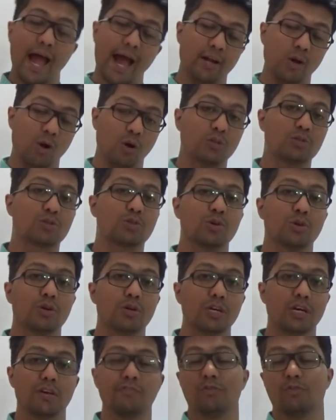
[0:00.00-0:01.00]
And
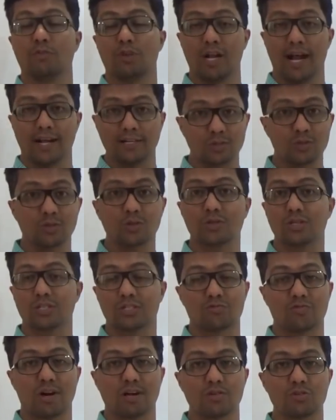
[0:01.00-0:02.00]
also, if you would like to know the
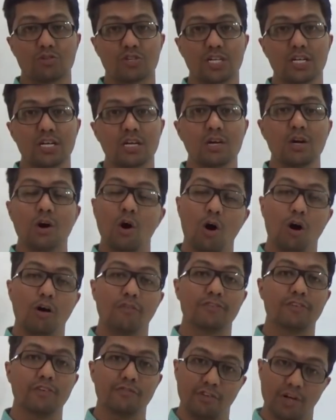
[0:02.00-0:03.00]
strategy
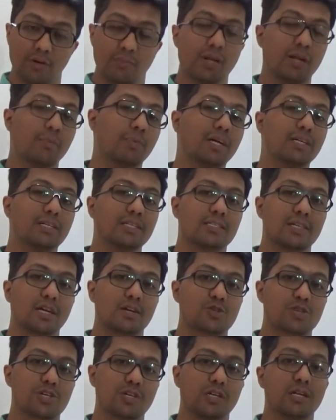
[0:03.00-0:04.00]
of verbal ability
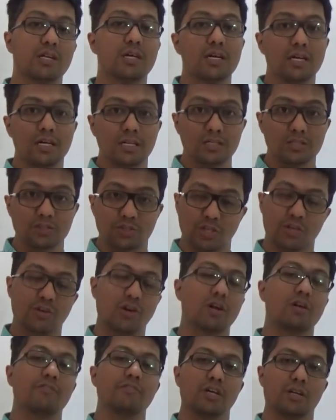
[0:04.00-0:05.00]
section,
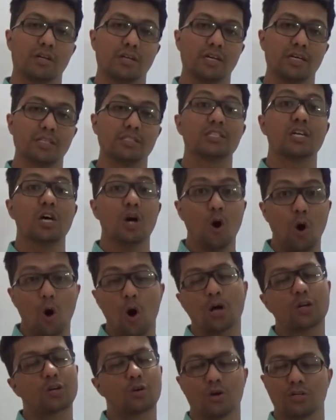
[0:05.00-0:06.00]
general awareness
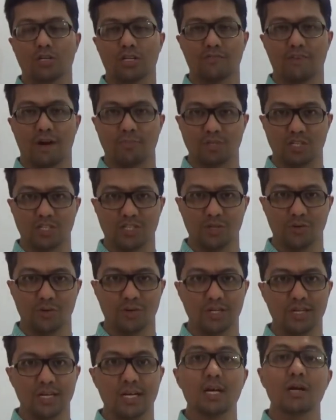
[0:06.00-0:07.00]
or quantitative
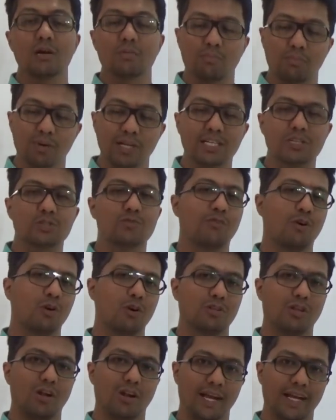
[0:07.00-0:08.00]
aptitude, please
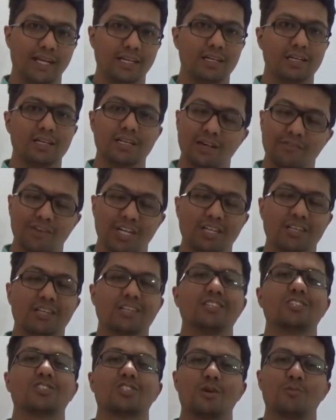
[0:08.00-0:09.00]
follow the link given in
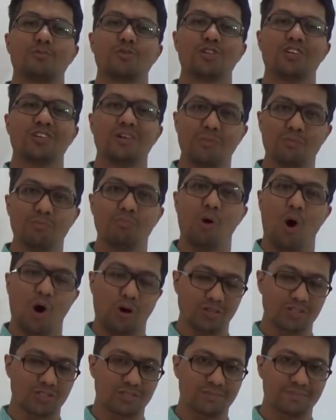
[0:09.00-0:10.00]
the description
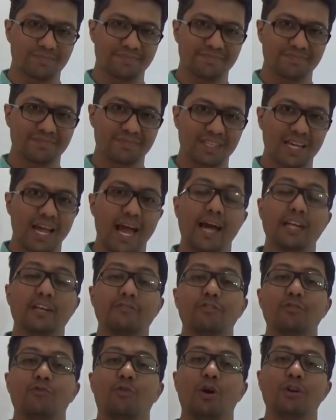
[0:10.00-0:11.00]
box. And
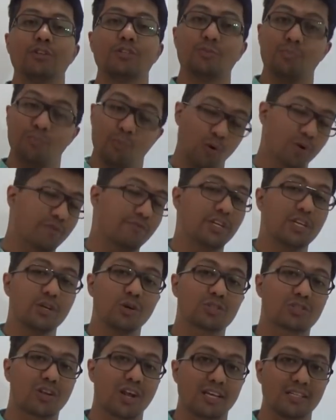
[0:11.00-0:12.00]
if you want more
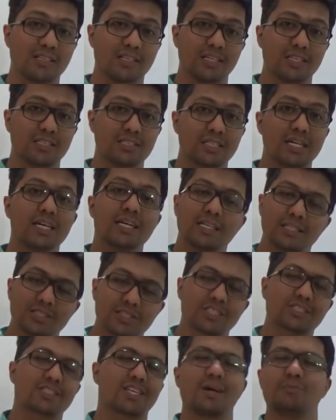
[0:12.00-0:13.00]
videos like this,
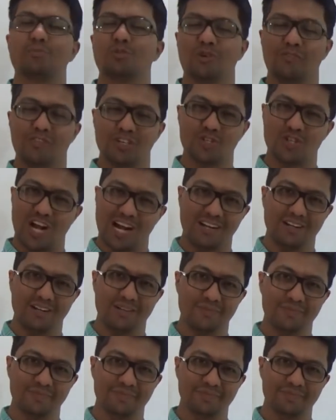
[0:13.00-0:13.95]
subscribe to our channel.